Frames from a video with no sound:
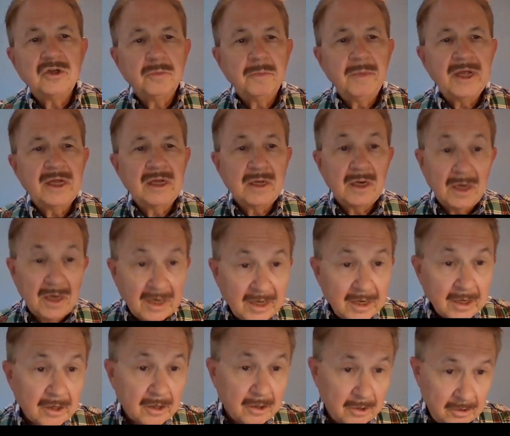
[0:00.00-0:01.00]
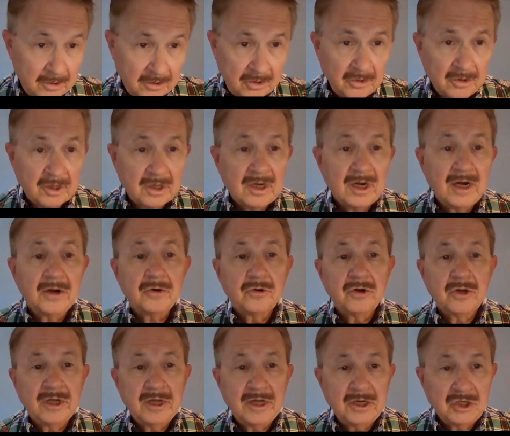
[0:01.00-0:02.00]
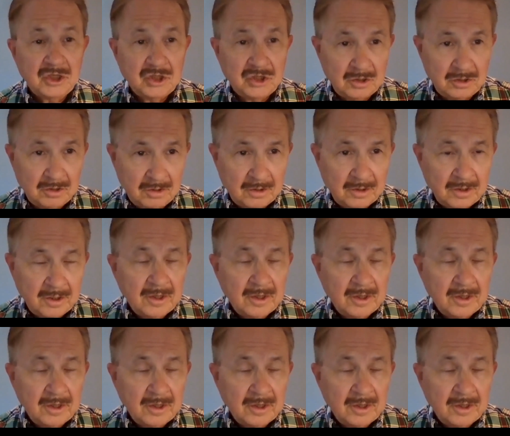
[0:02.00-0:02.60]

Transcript: to make clear to the congregation